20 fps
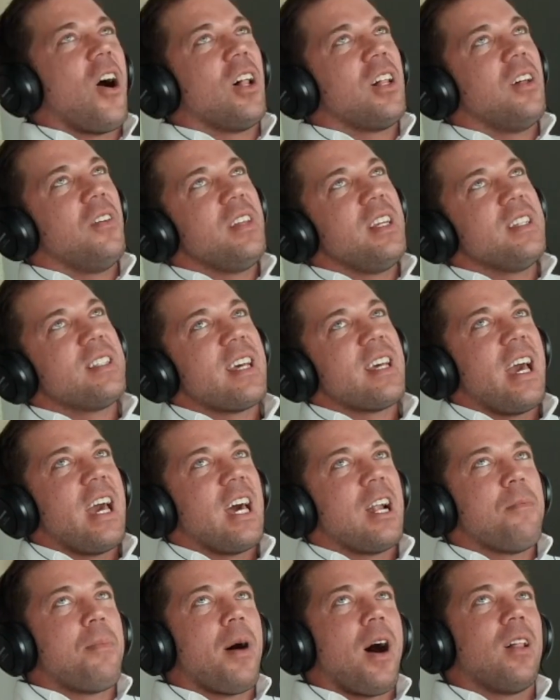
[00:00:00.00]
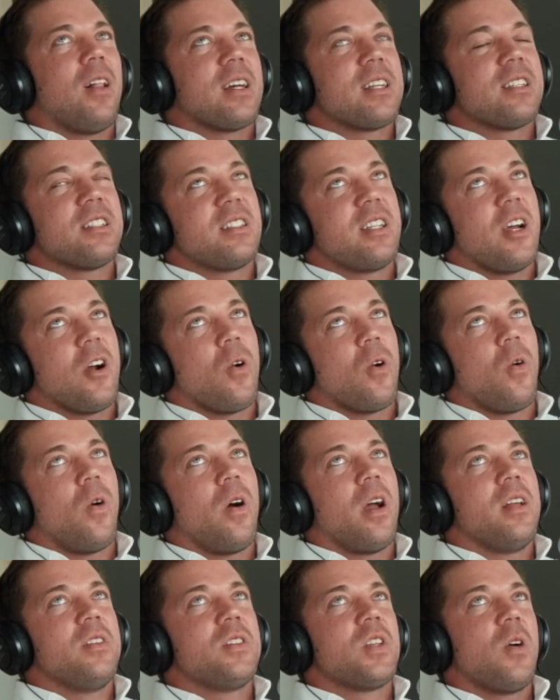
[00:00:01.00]
all of these anabolic
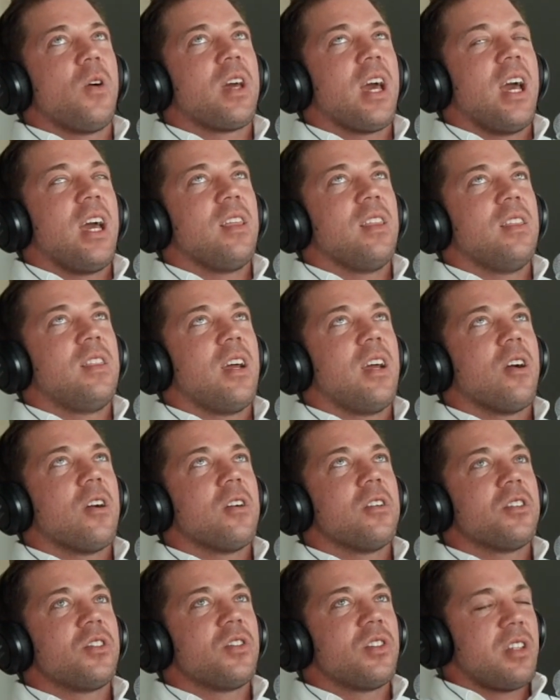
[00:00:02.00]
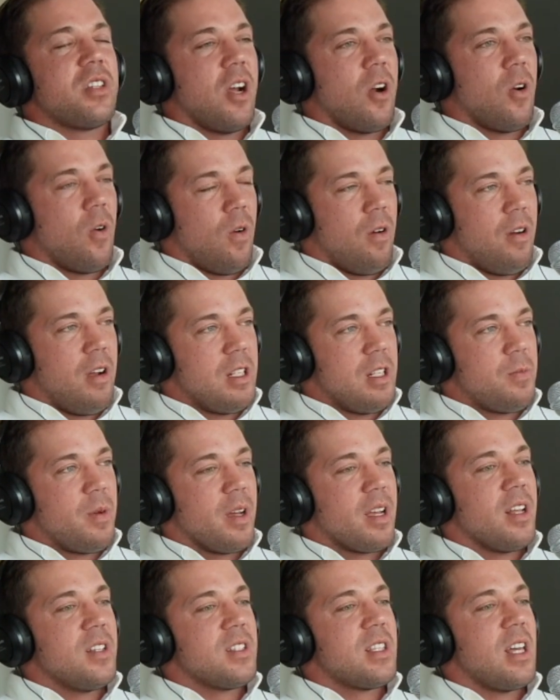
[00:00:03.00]
steroids, okay, they're steroids
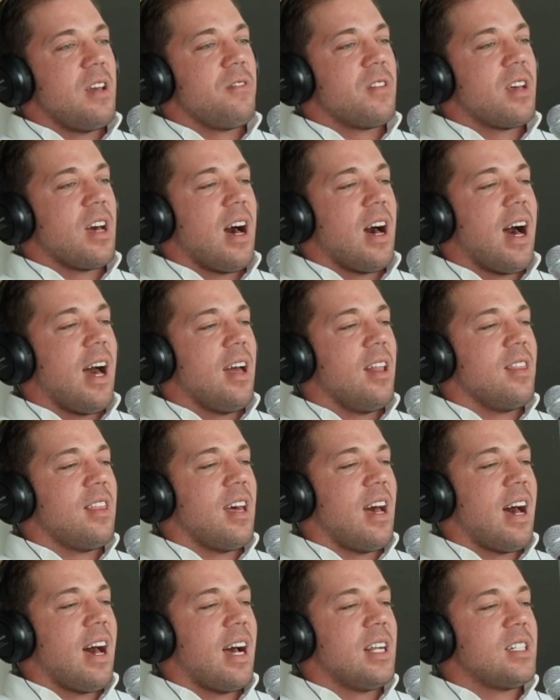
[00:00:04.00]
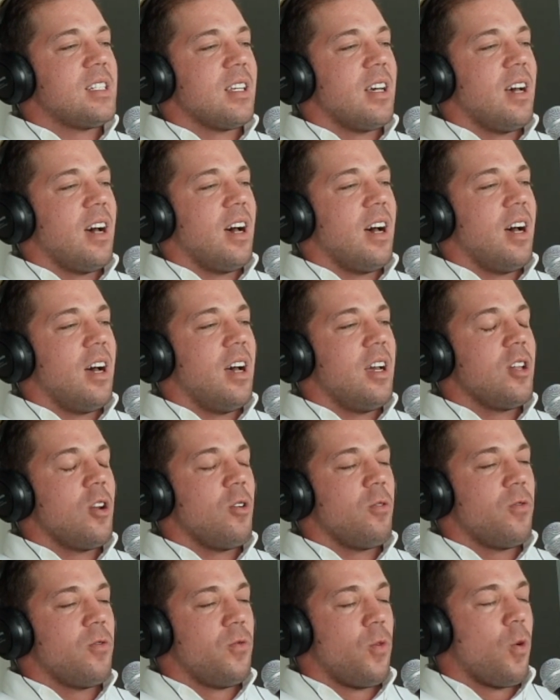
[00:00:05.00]
because they've got that,
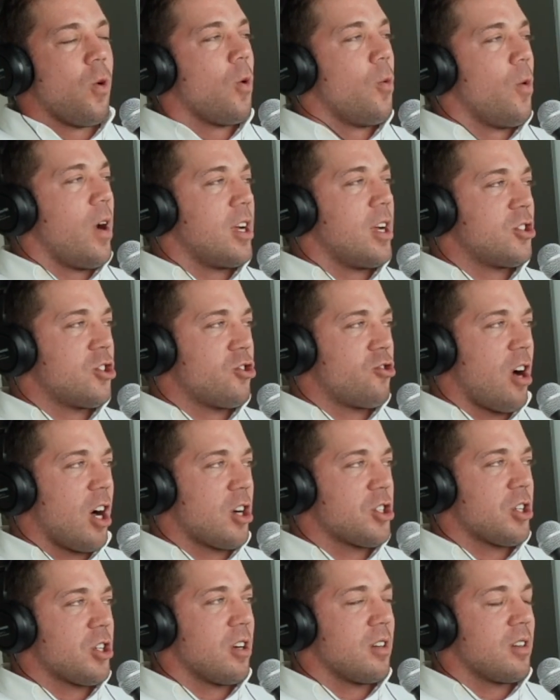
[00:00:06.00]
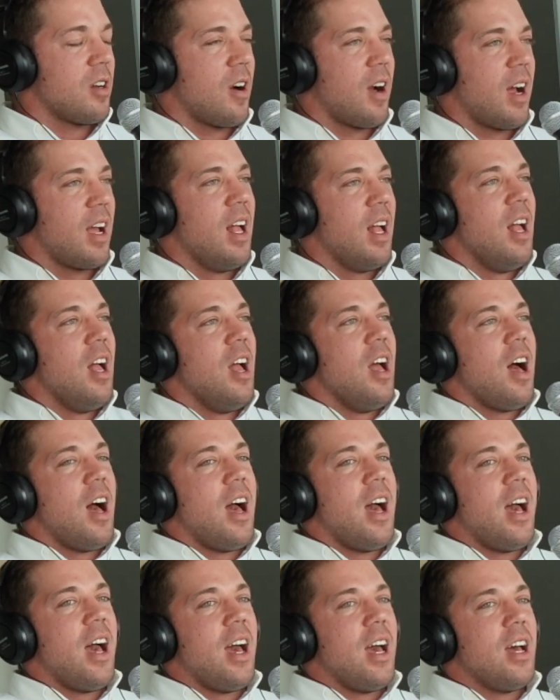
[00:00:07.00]
4-ring structure, all right?
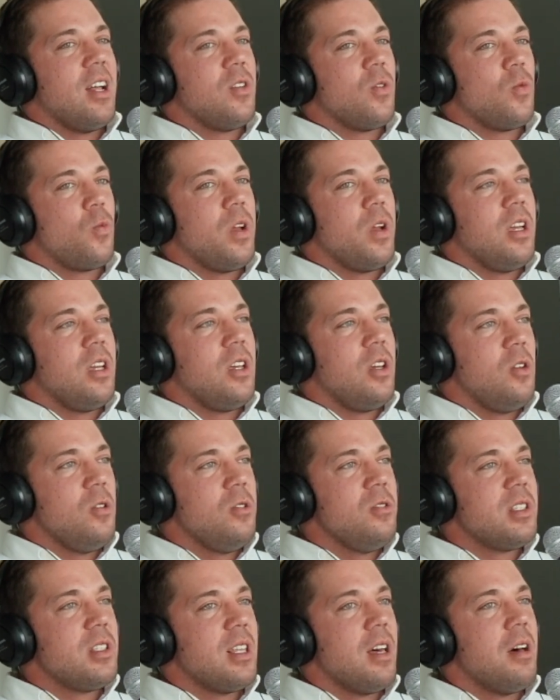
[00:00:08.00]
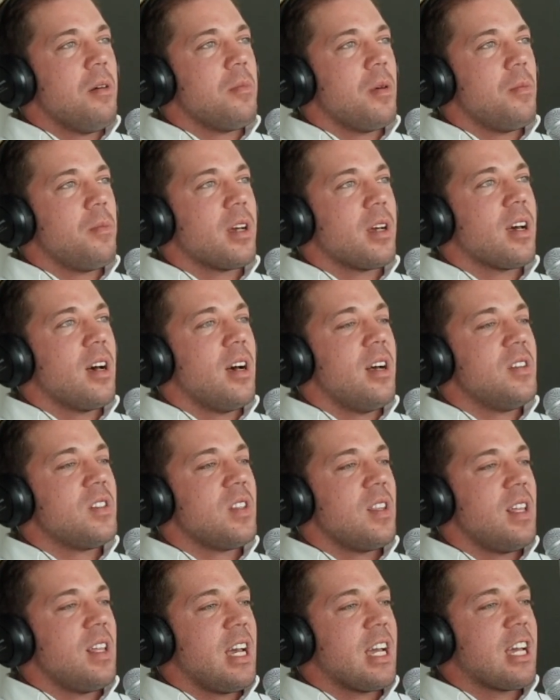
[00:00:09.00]
And we use them because
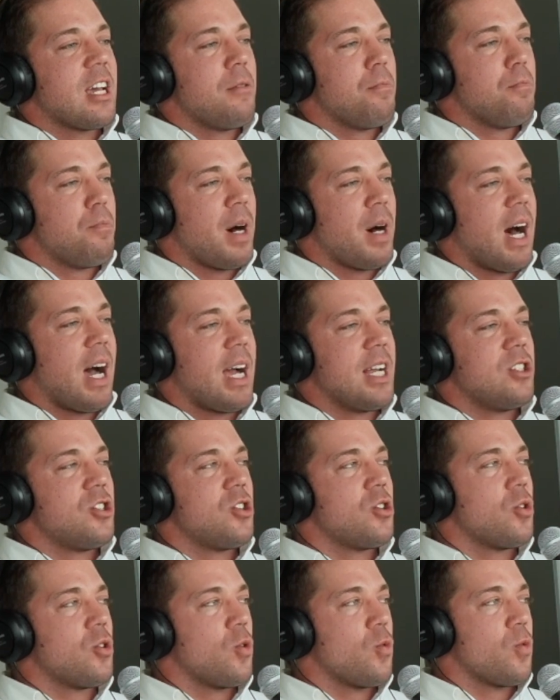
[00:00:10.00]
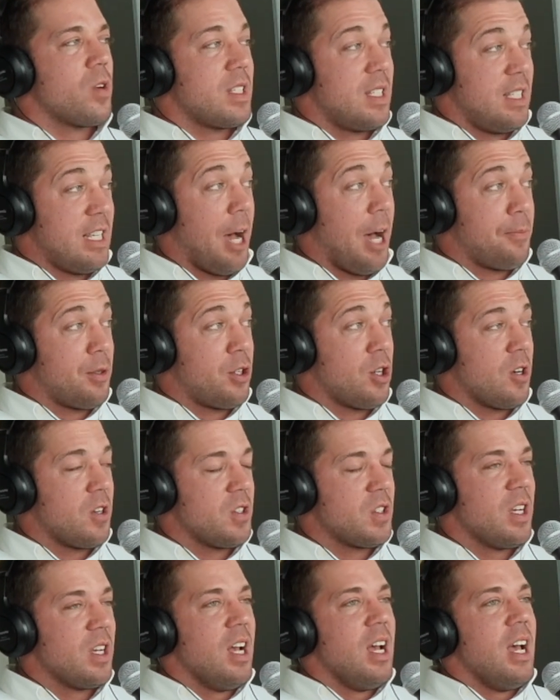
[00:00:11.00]
they can bind to
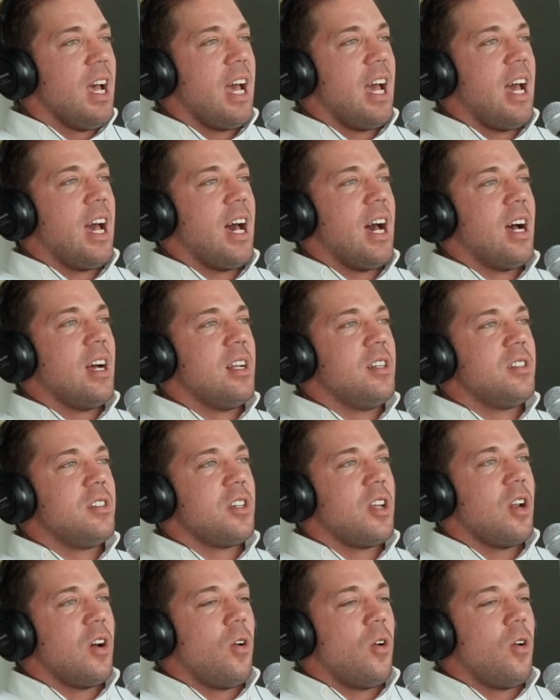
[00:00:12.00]
receptors and,